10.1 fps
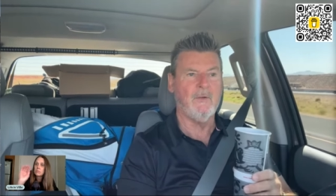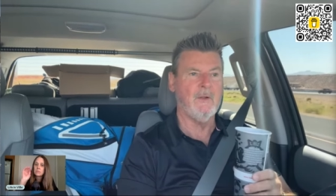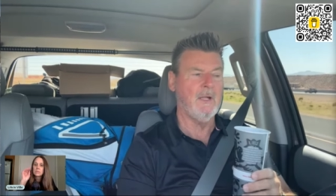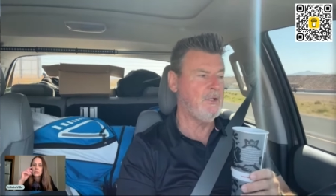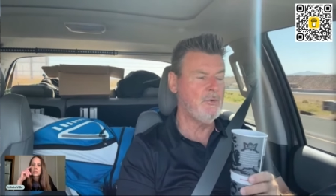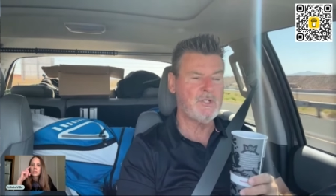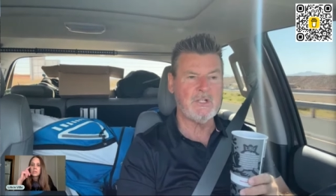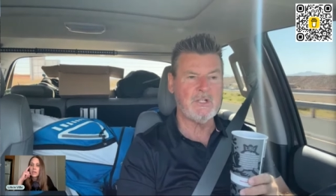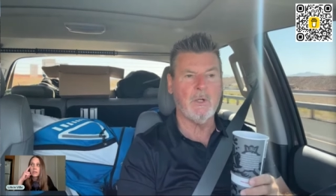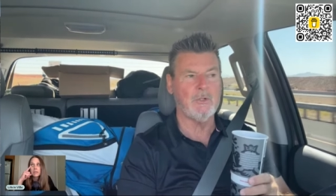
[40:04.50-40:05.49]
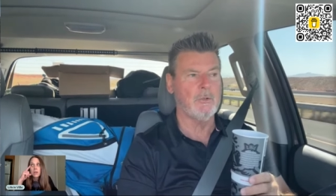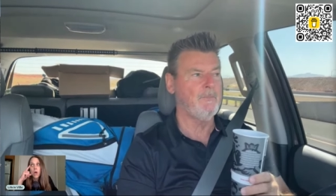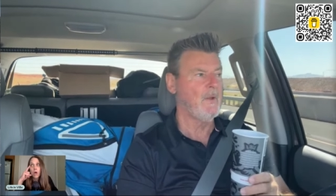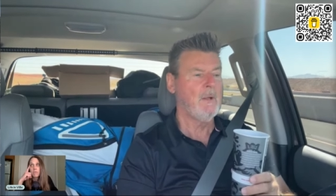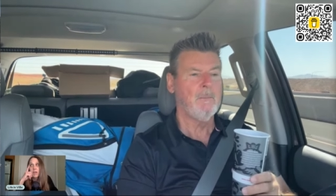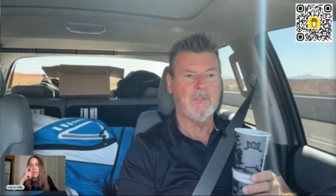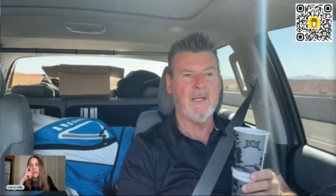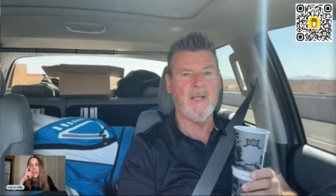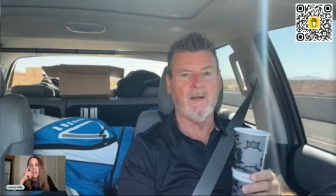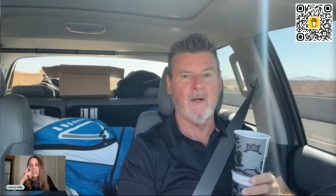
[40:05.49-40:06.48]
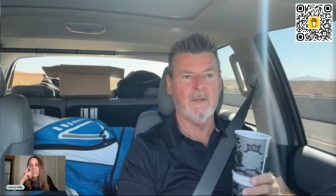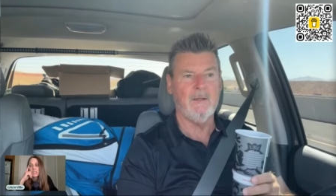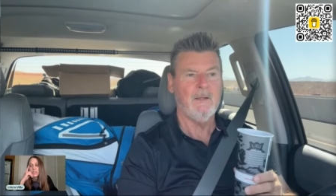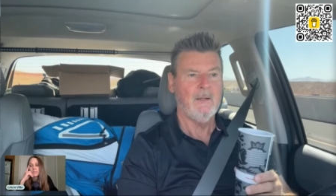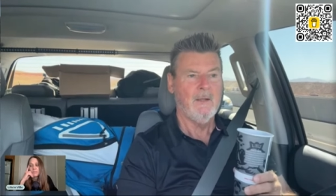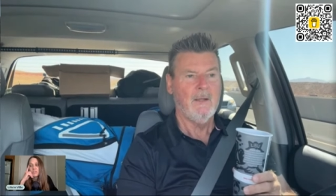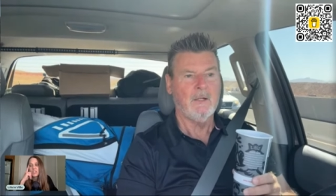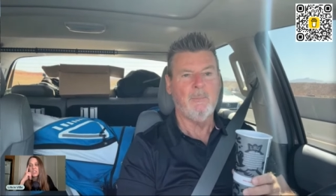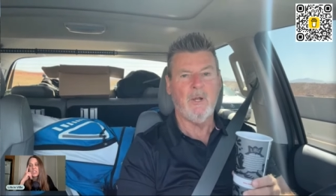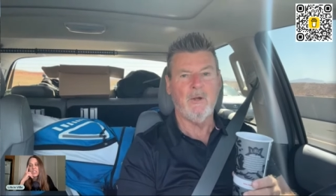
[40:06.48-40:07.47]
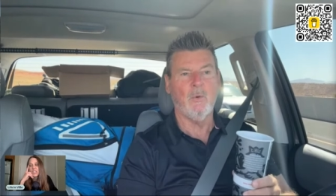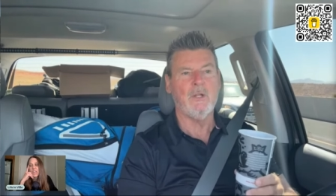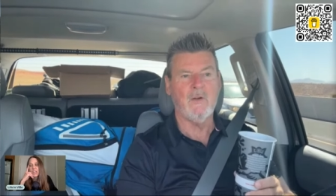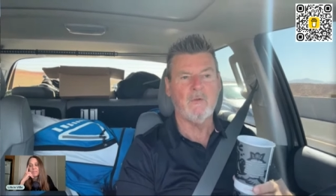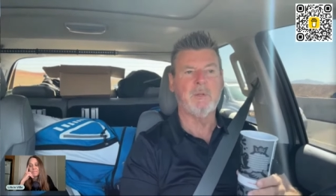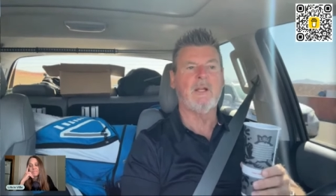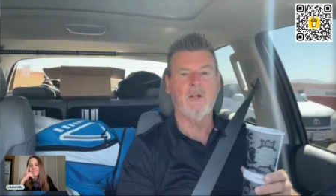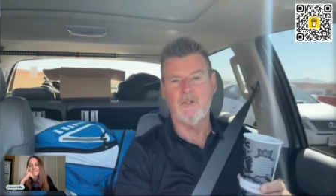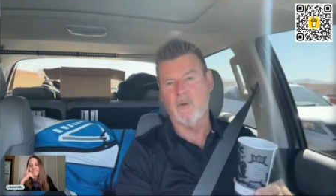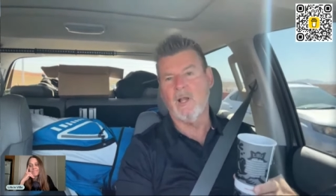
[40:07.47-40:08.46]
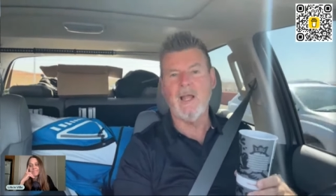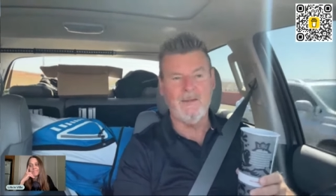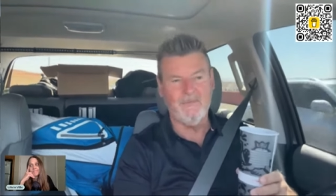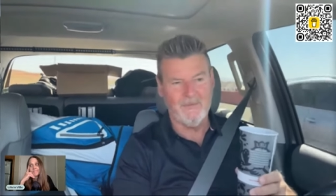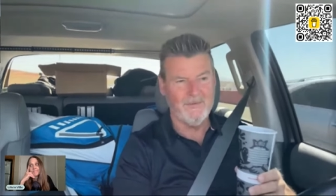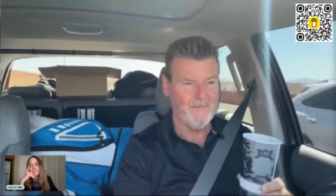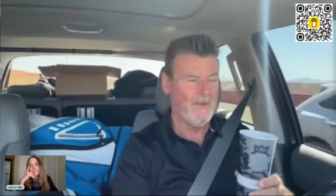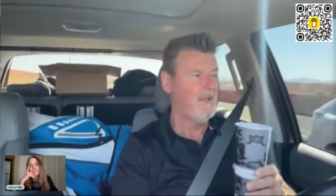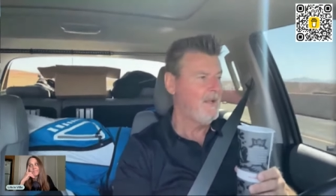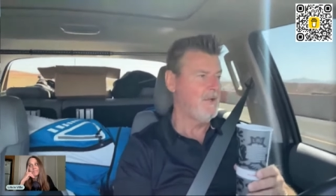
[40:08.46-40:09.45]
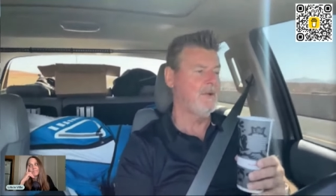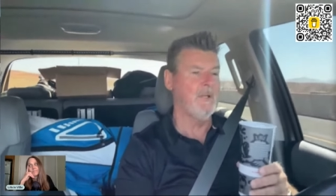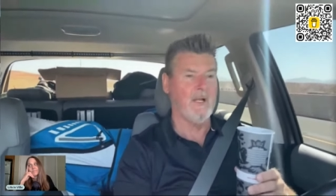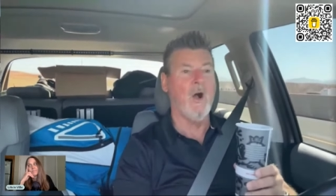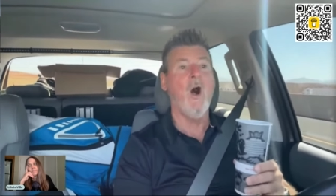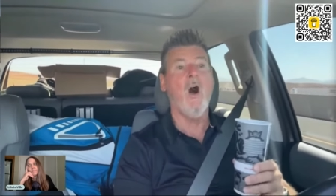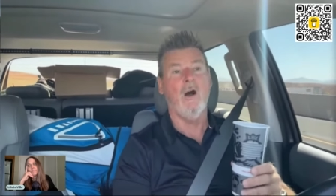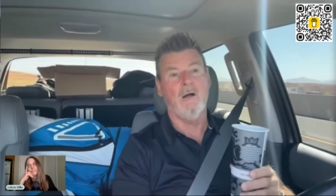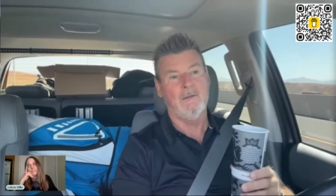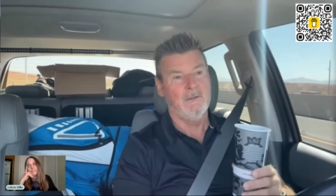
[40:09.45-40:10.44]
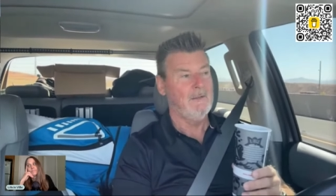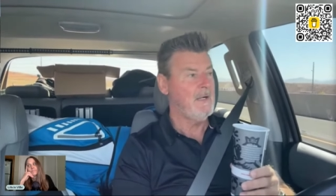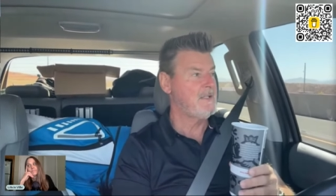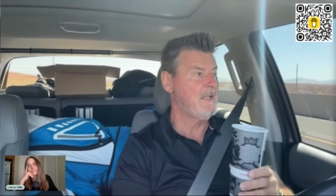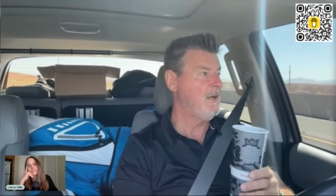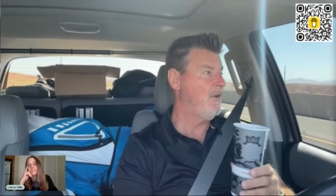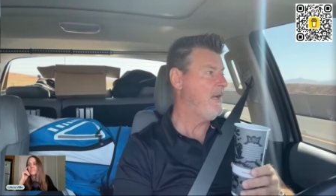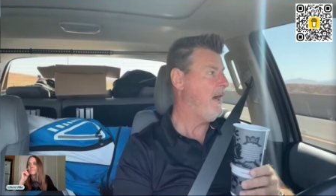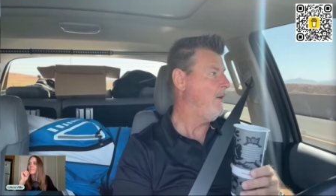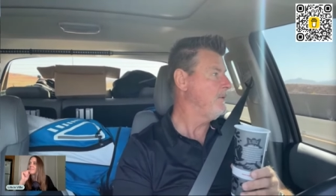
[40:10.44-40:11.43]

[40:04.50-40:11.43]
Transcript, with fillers: And you see I'm what you're not very playing classy. on compared to what you've ever played on in your life. You're going to be like, oh, I see it all now.